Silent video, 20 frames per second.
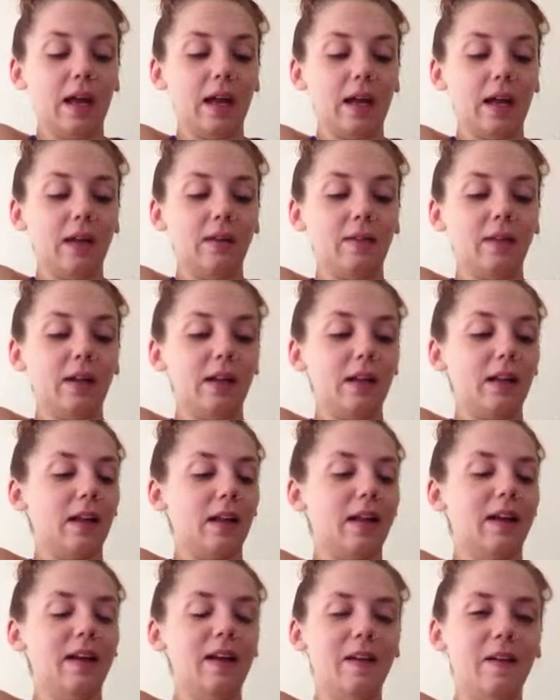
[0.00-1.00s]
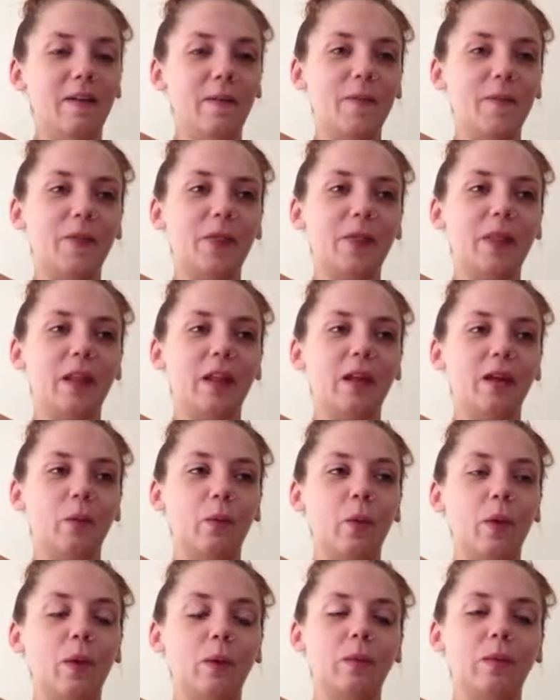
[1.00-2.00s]
Even
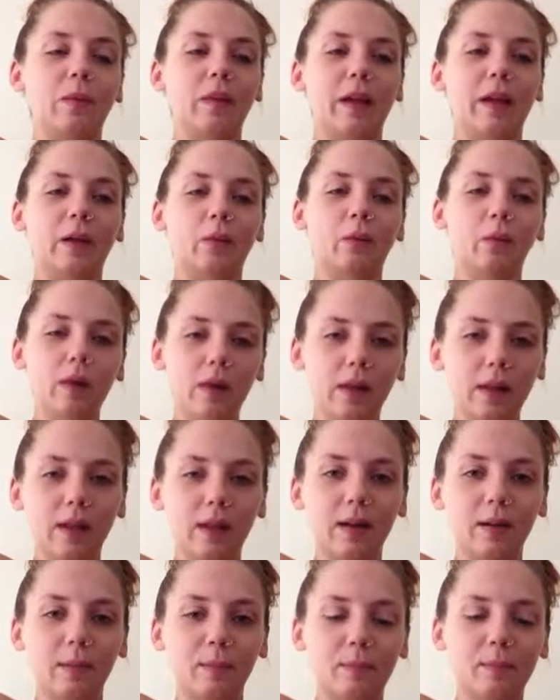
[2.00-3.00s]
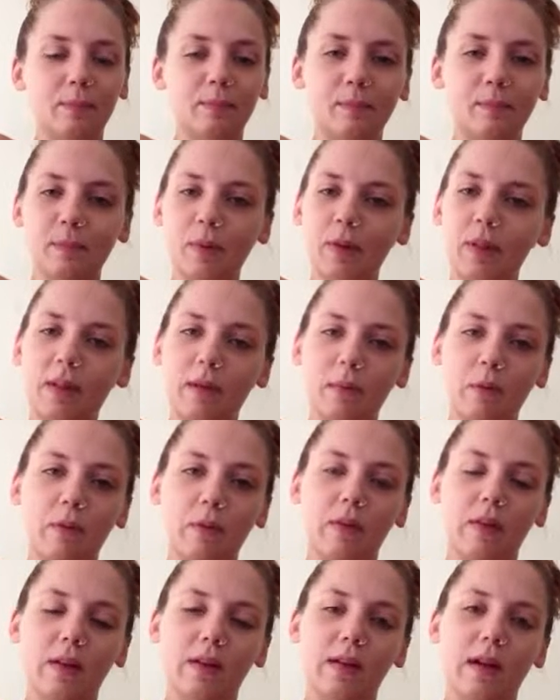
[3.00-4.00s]
what like really put them
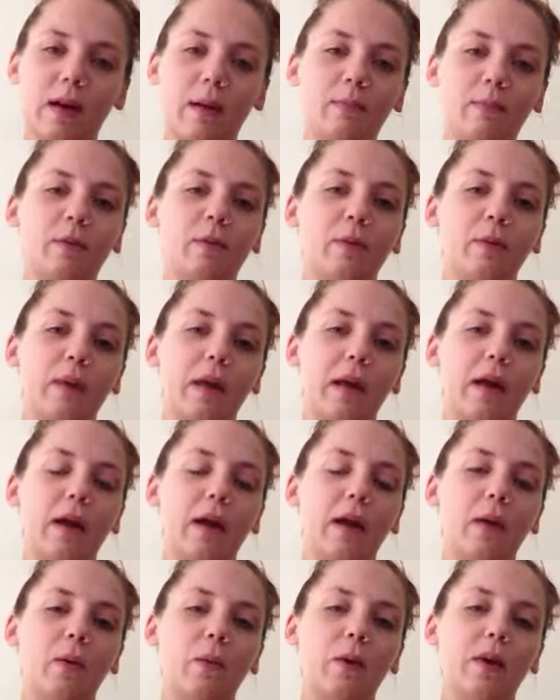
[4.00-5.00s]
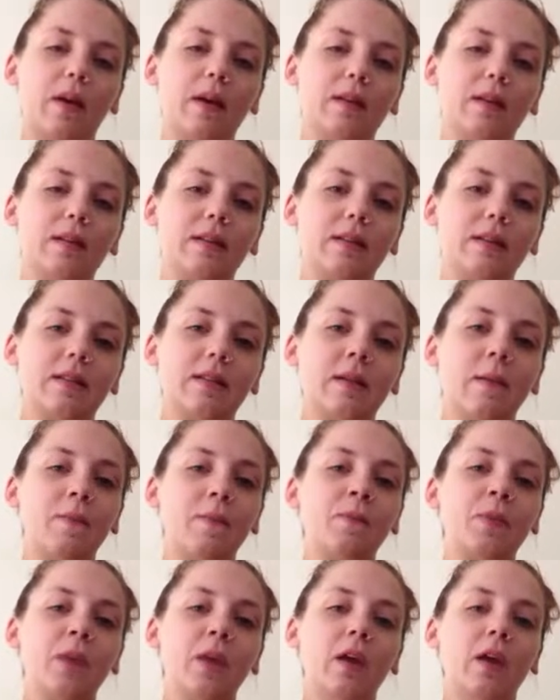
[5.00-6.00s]
over the top for me was
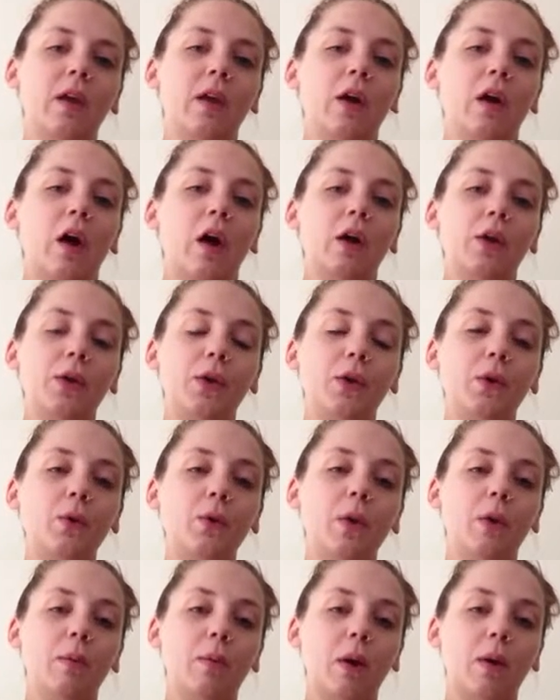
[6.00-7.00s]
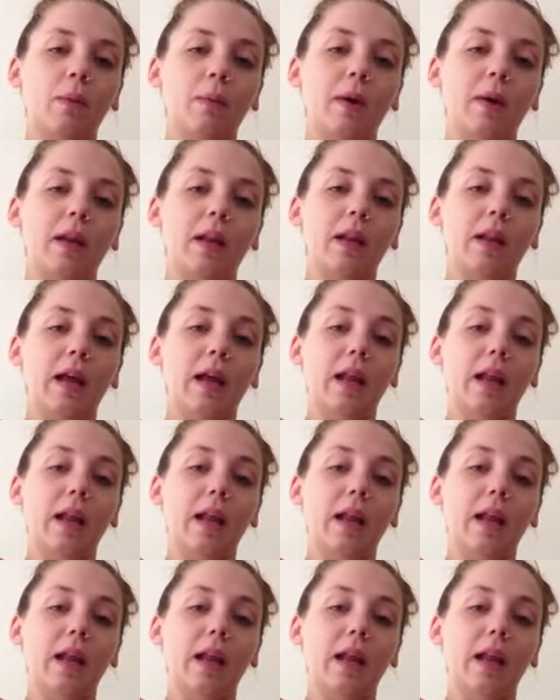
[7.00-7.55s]
our new apartment.